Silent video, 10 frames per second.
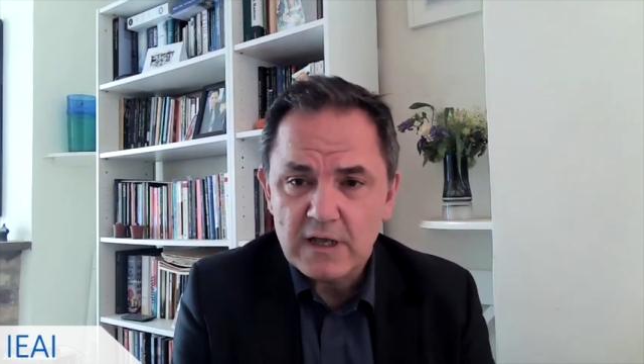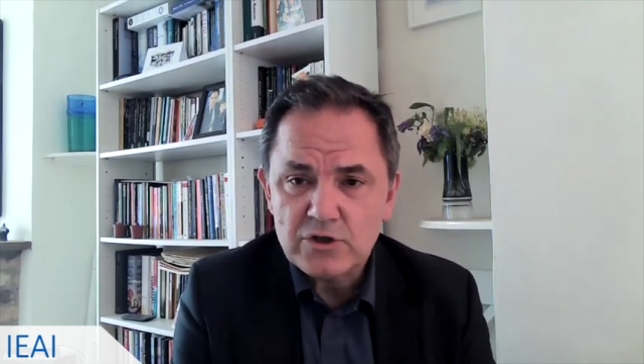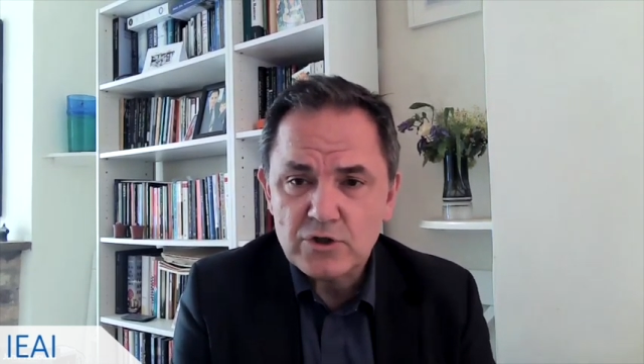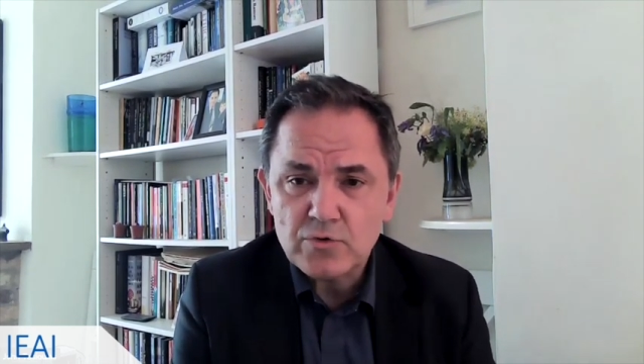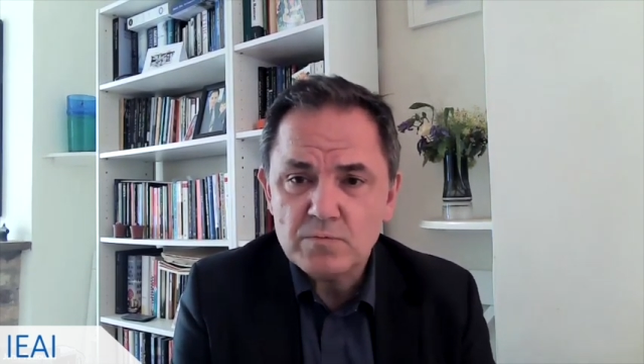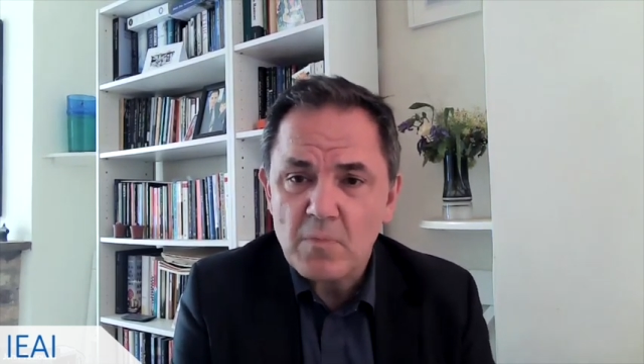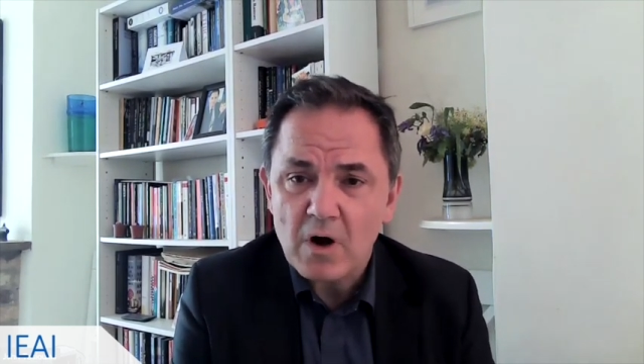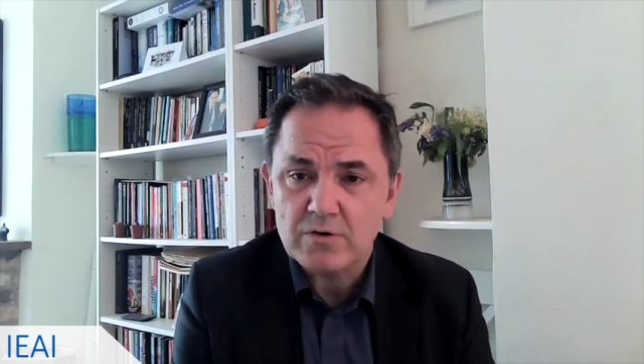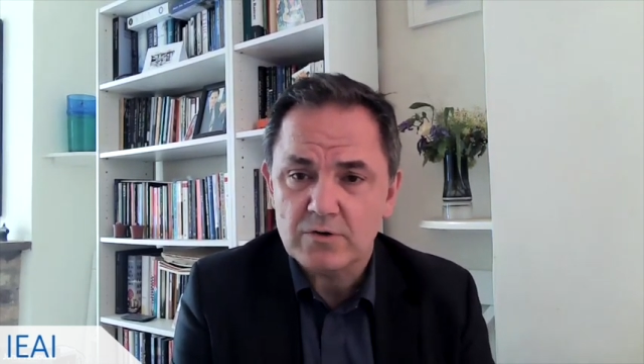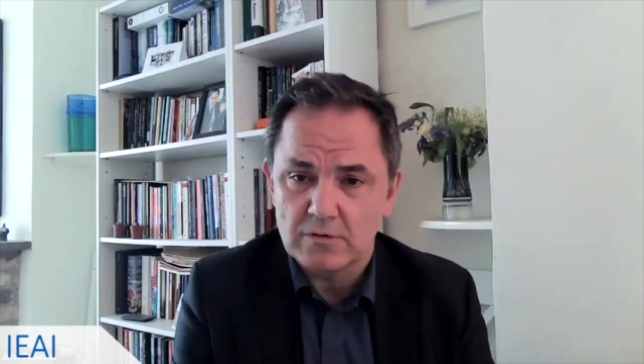to
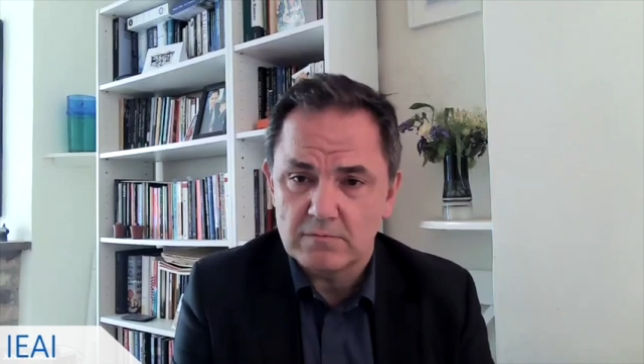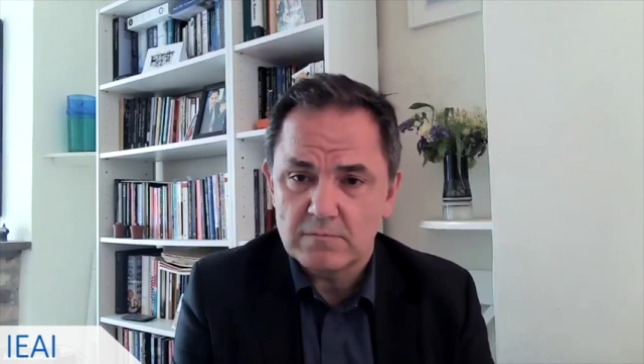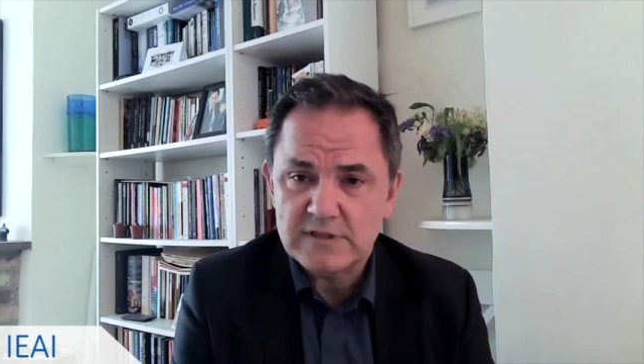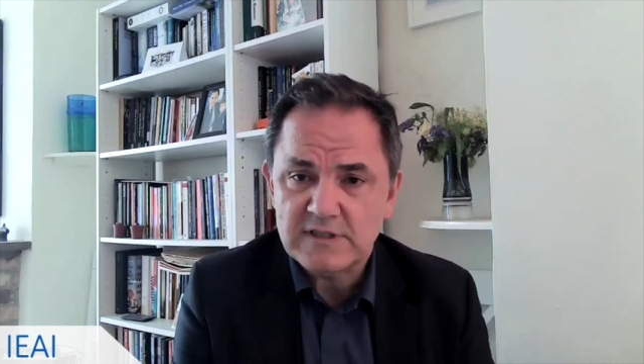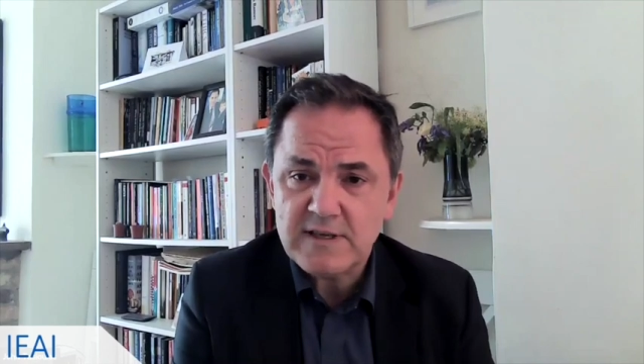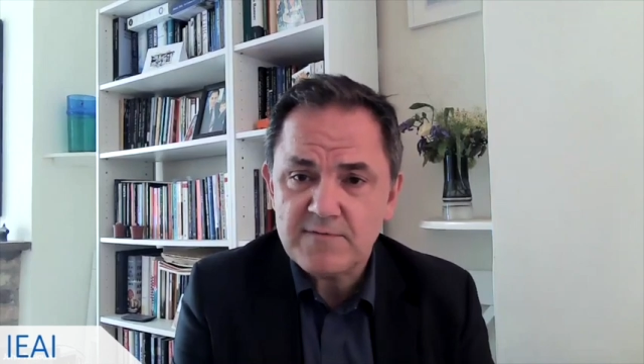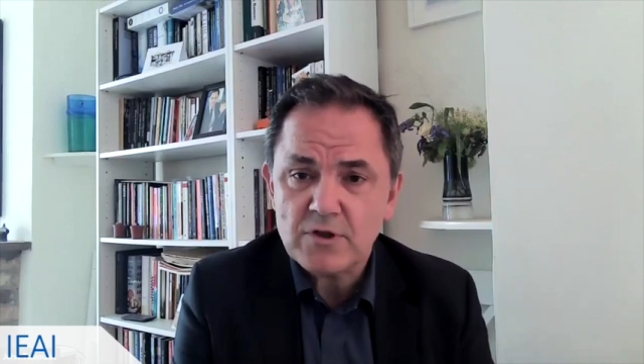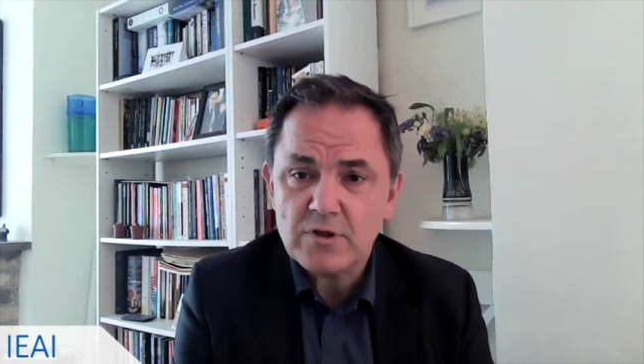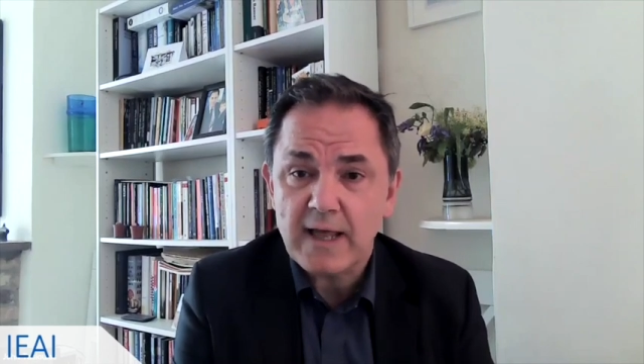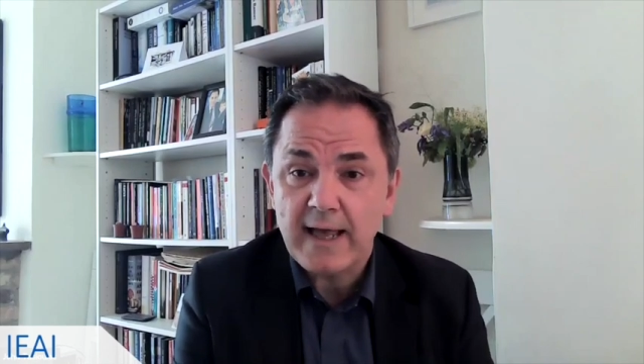model
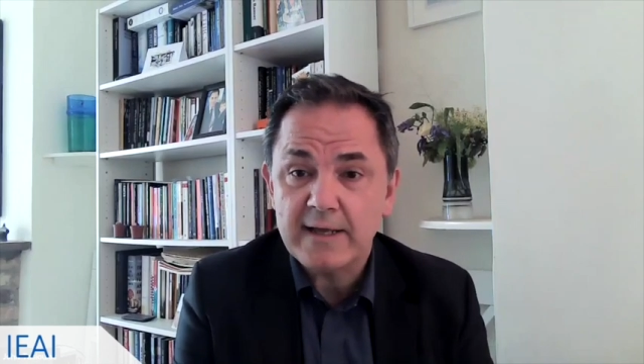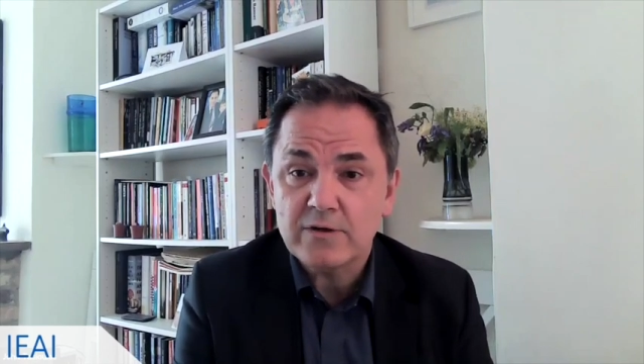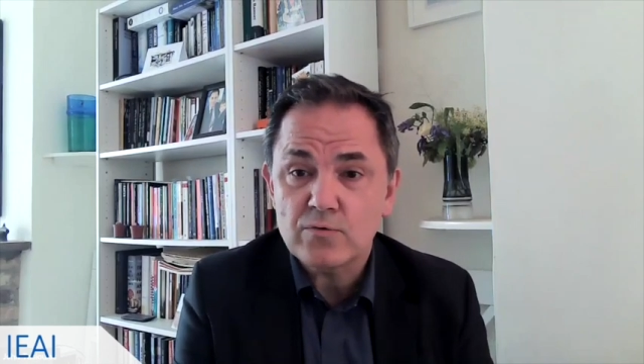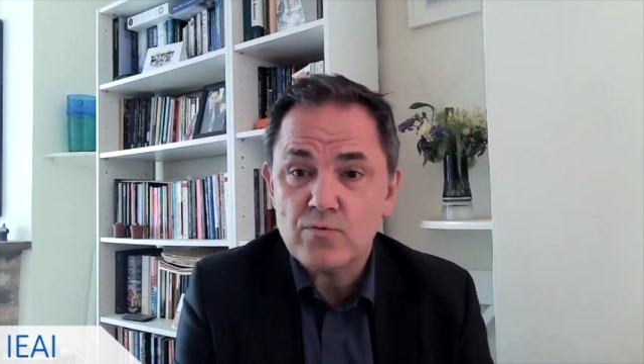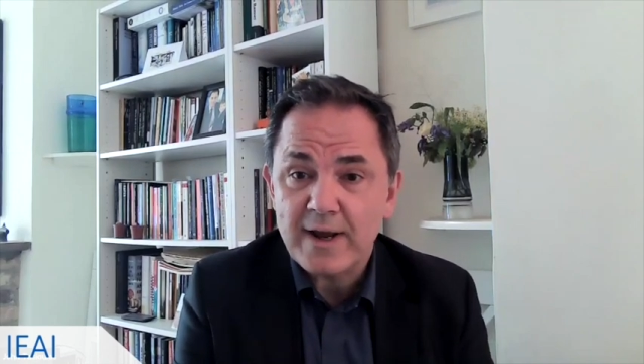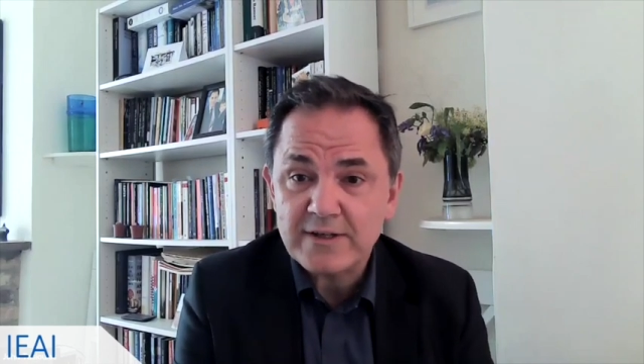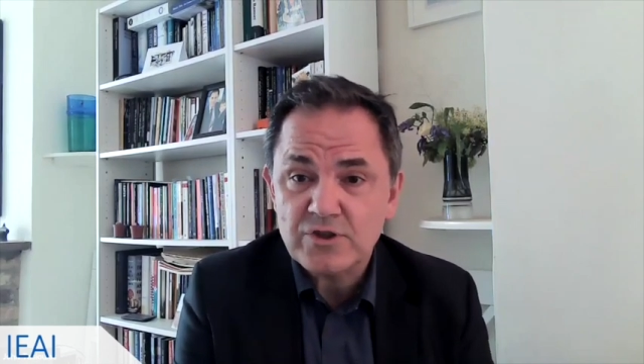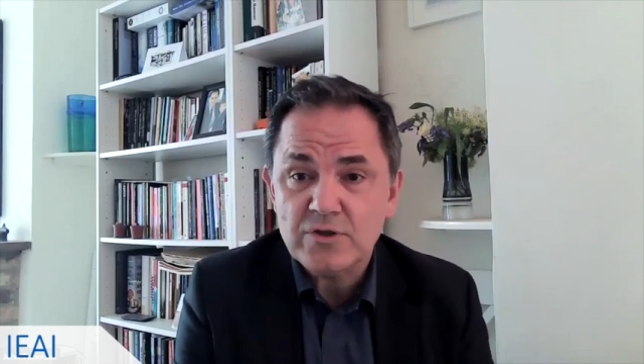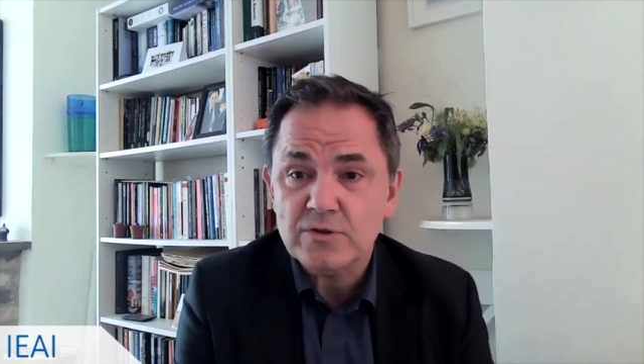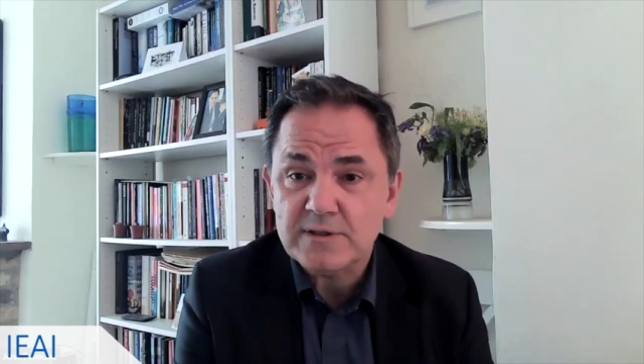civil and
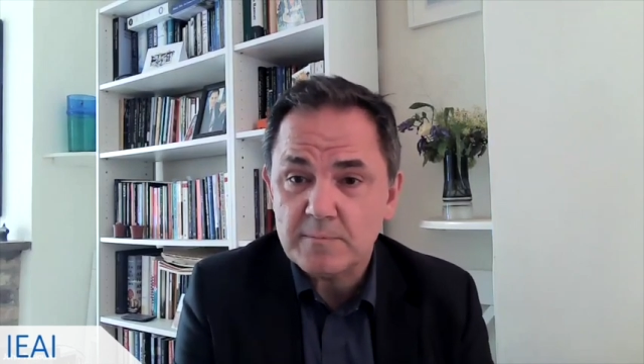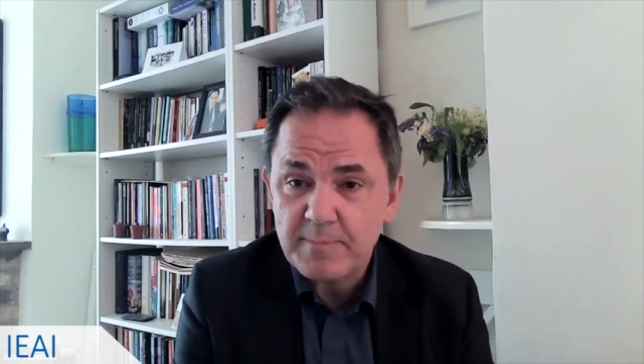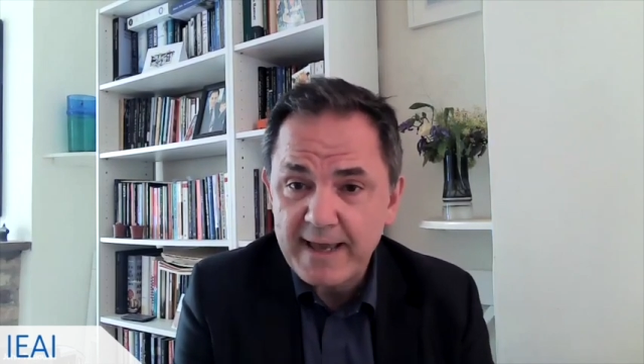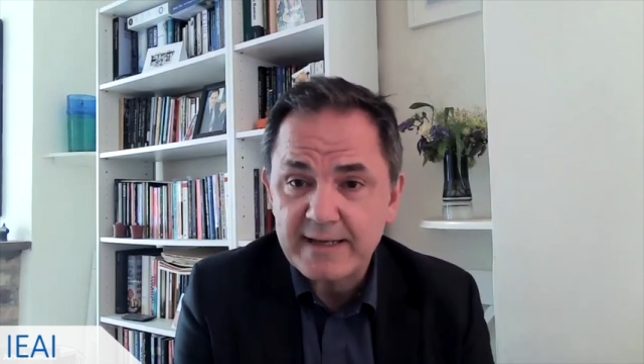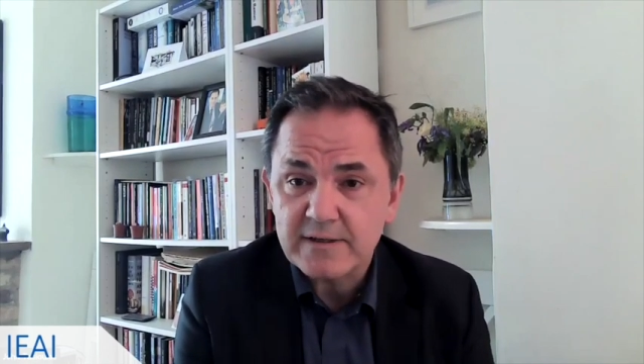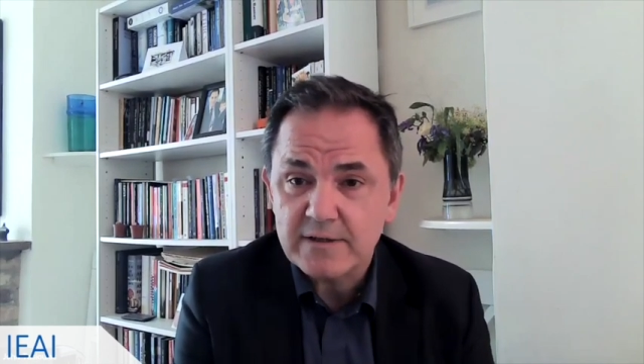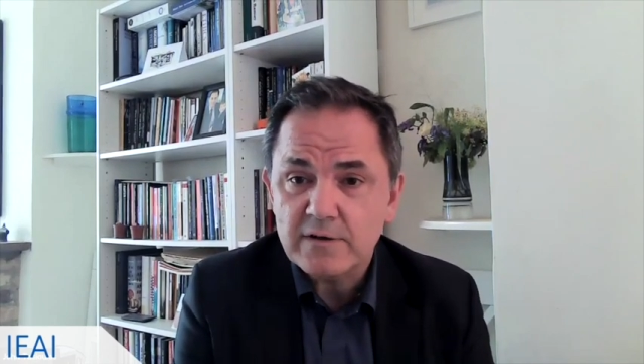rational debate